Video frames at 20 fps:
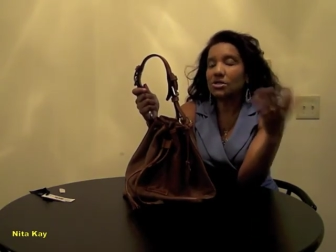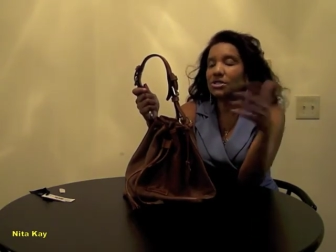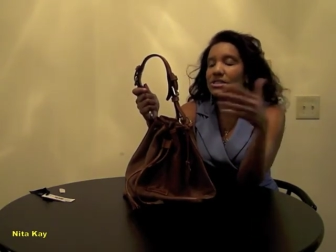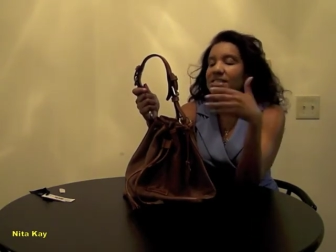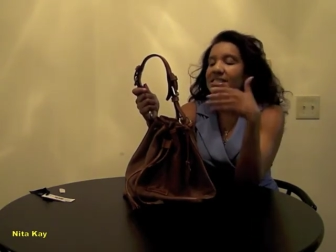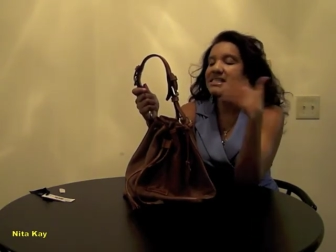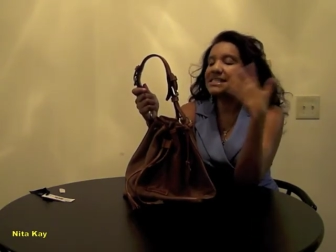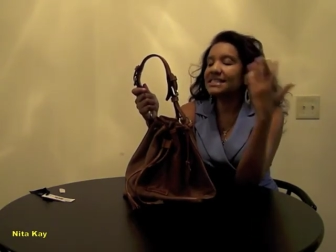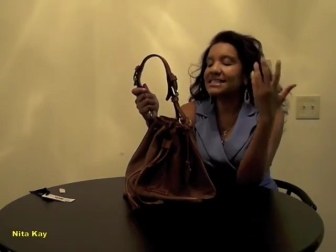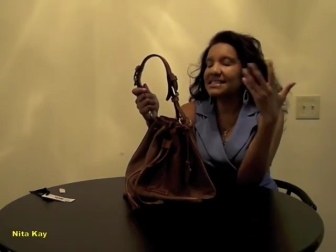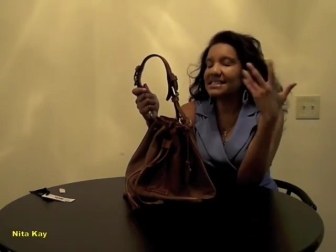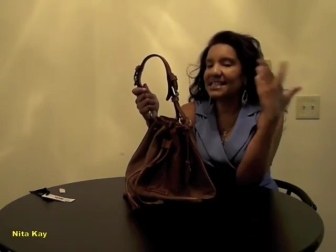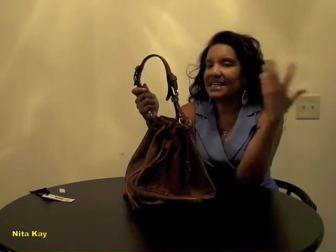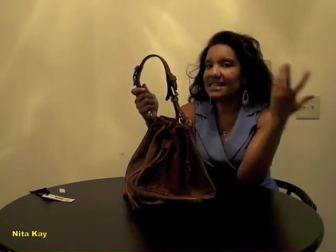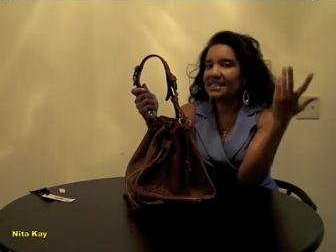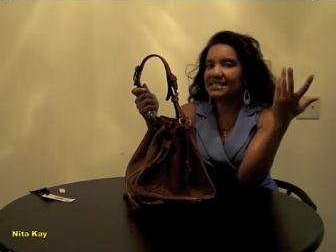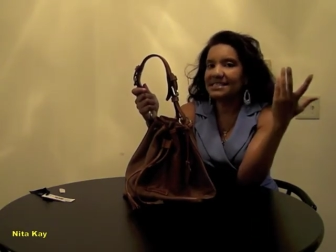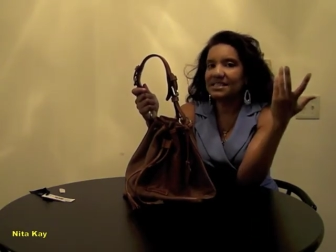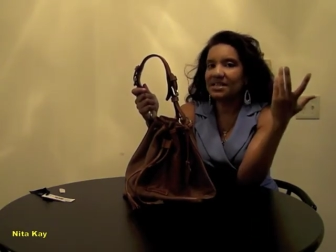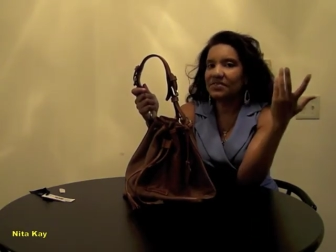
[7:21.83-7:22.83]
Just the
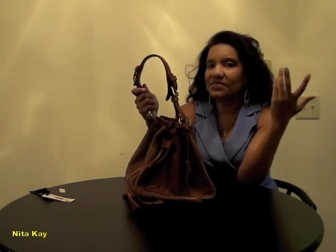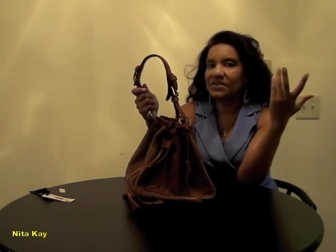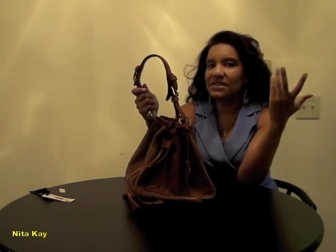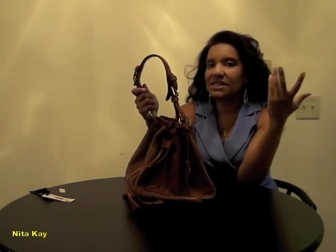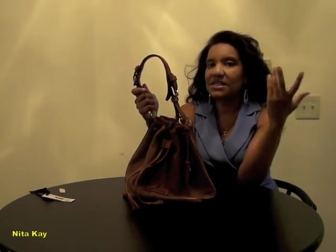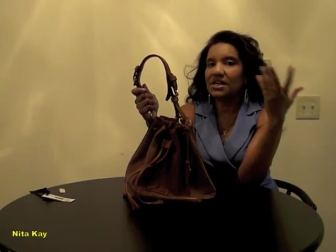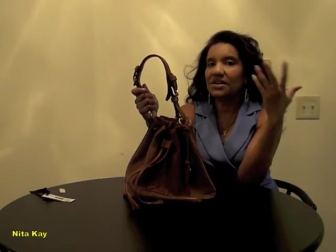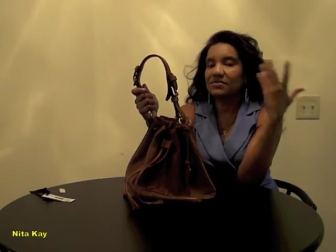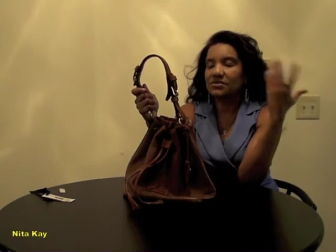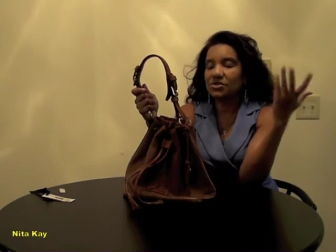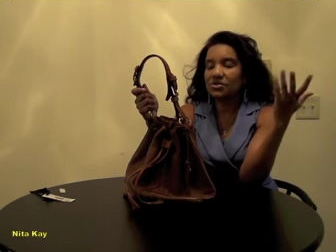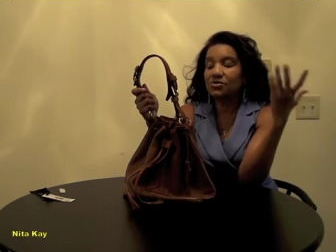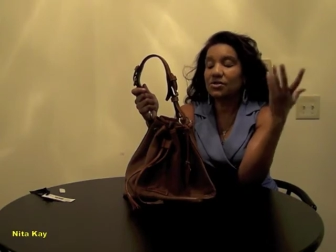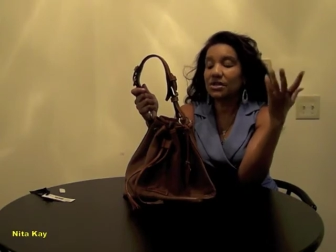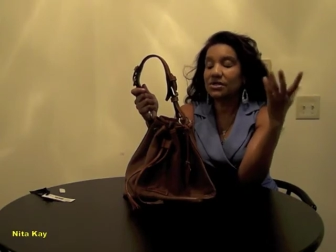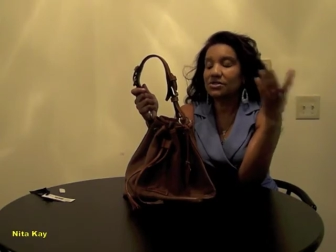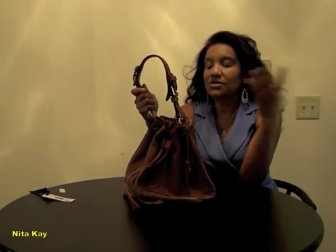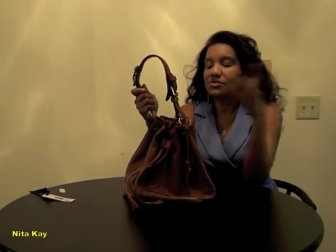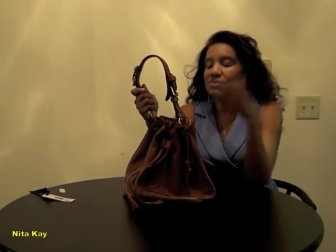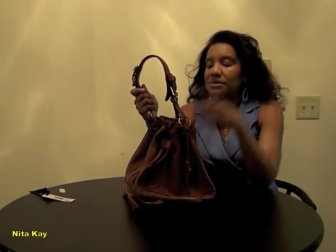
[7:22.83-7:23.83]
aesthetics of it, of a
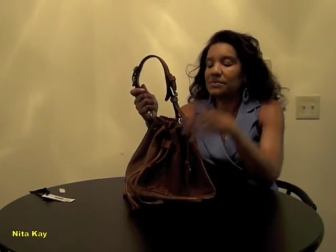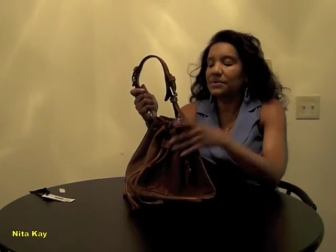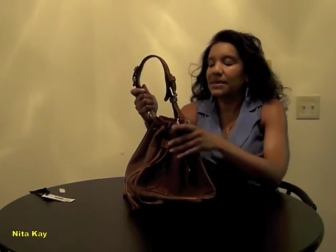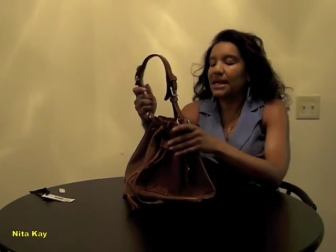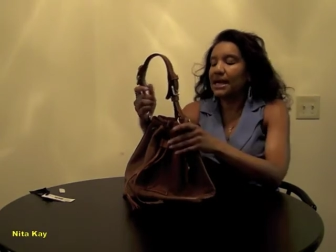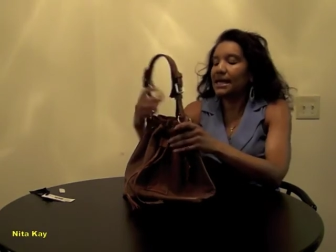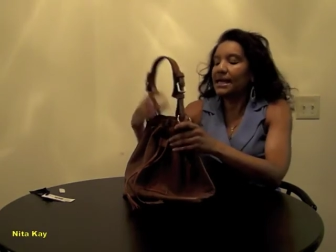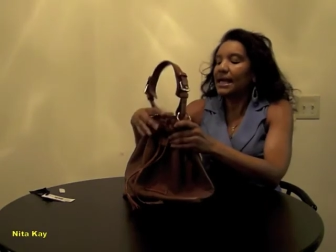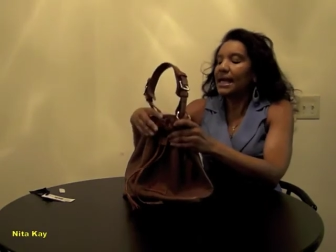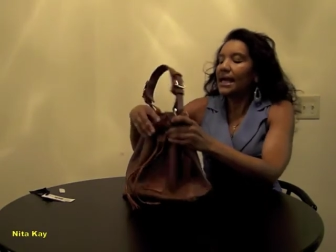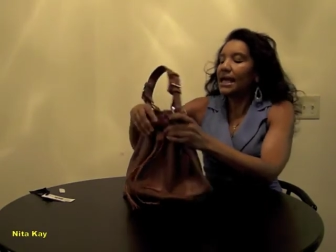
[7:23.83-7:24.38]
drawstring bag.